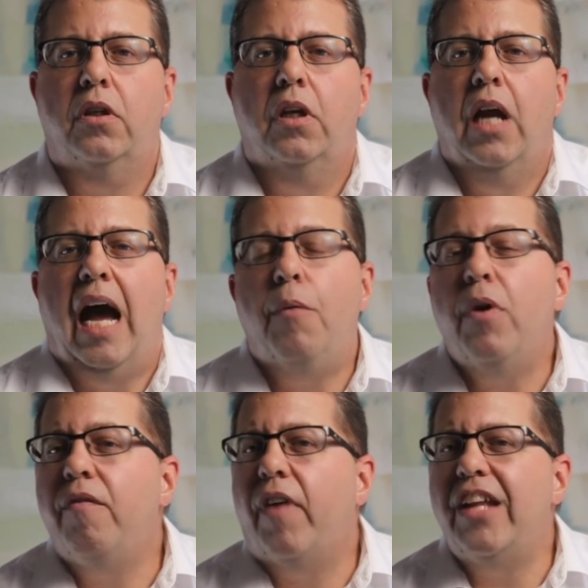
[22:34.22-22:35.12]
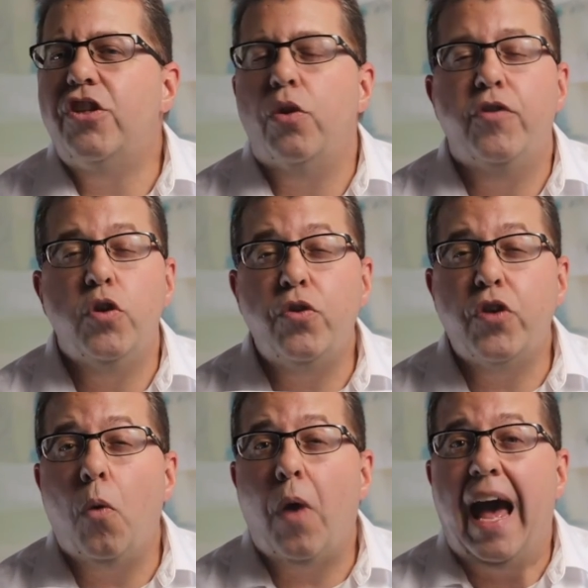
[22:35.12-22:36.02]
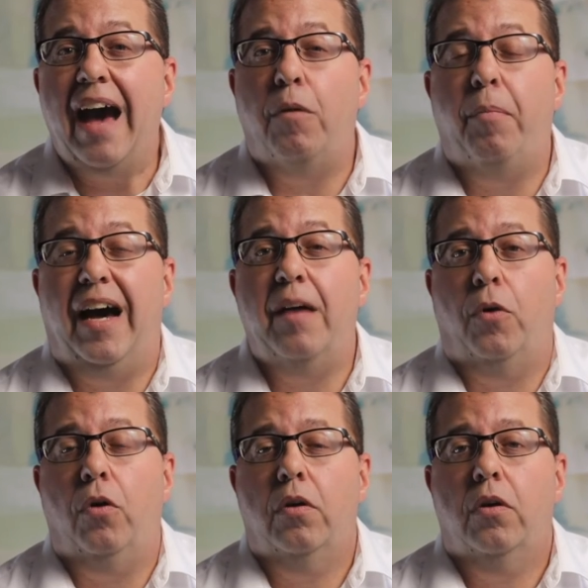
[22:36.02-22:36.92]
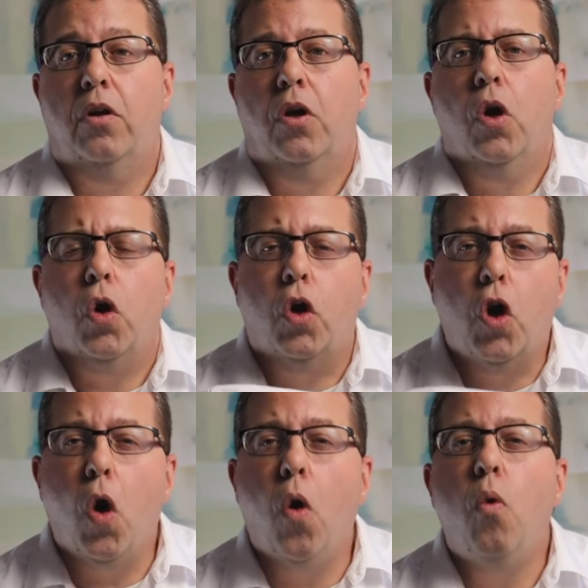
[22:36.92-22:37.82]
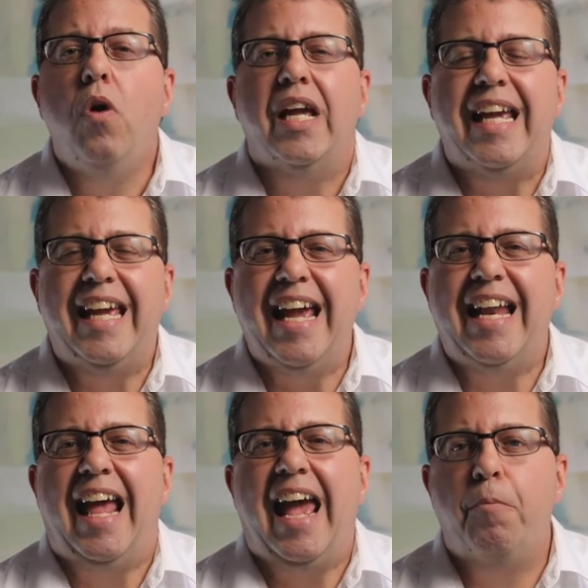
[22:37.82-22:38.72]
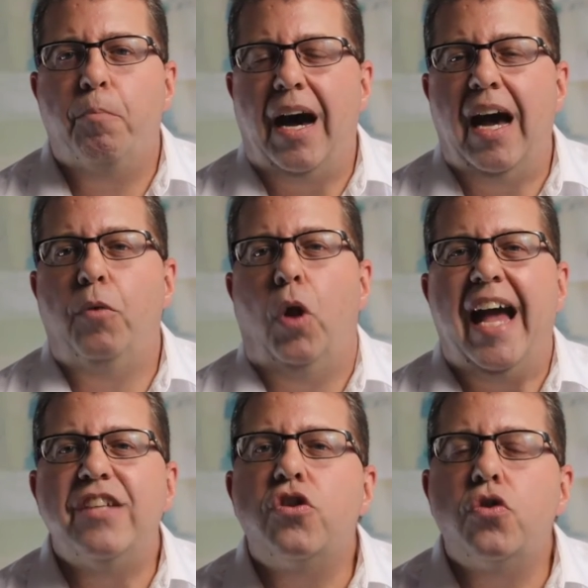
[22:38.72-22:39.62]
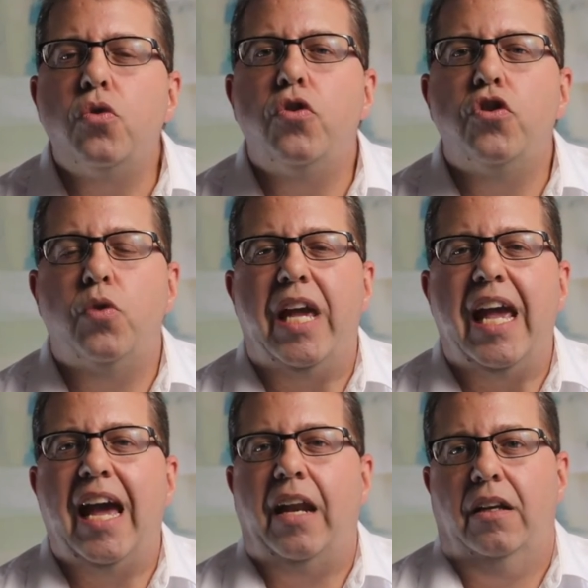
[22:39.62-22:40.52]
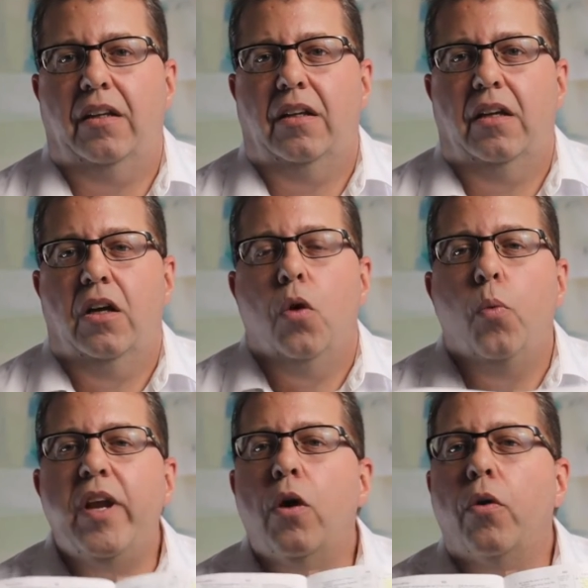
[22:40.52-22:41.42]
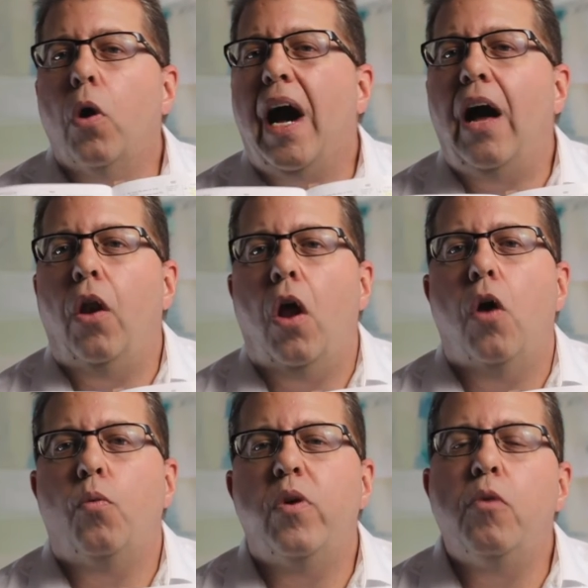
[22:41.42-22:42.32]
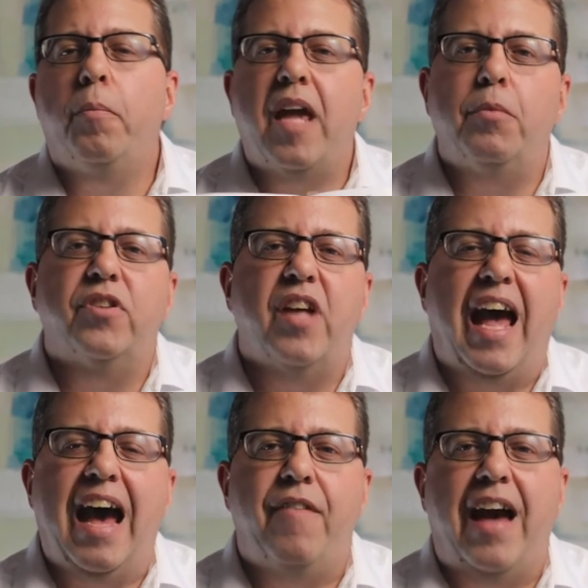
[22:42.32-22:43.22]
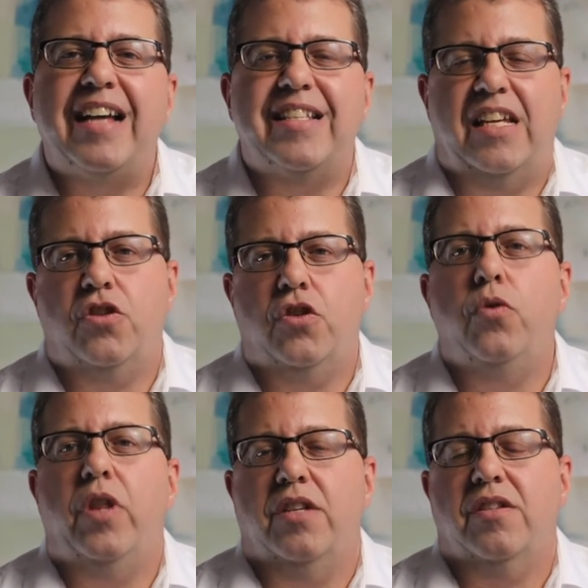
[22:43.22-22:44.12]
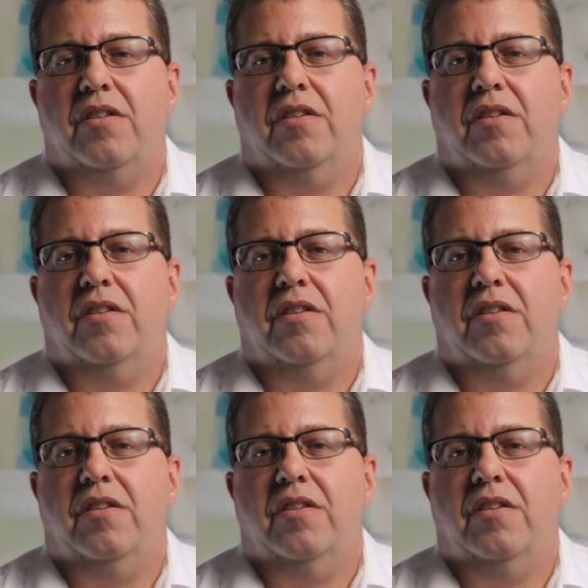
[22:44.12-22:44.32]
I want to invite you, if you don't have a Bible, go get a Bible as soon as you can. We don't know how long we will be able to have access to this.